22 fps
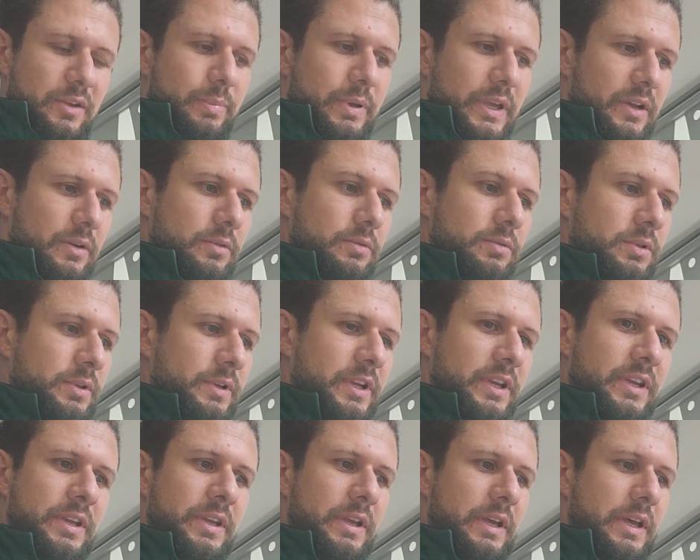pel,
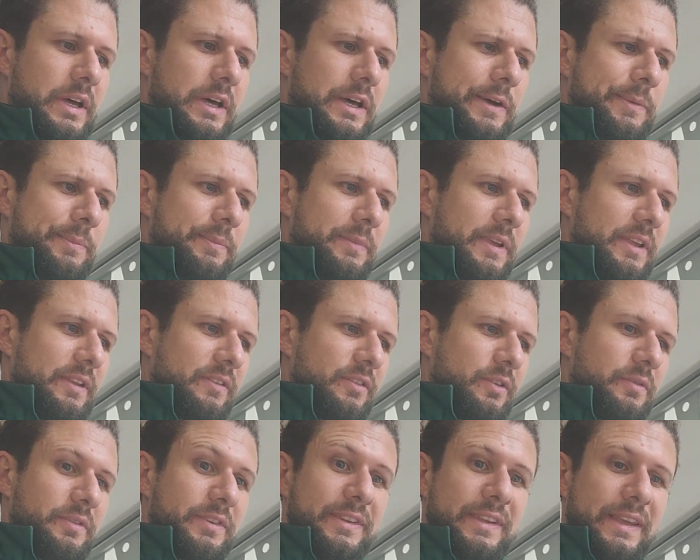is
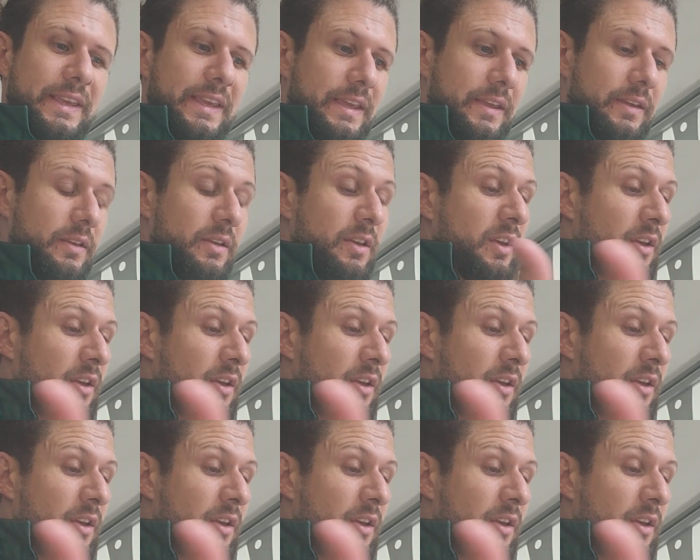obviously key.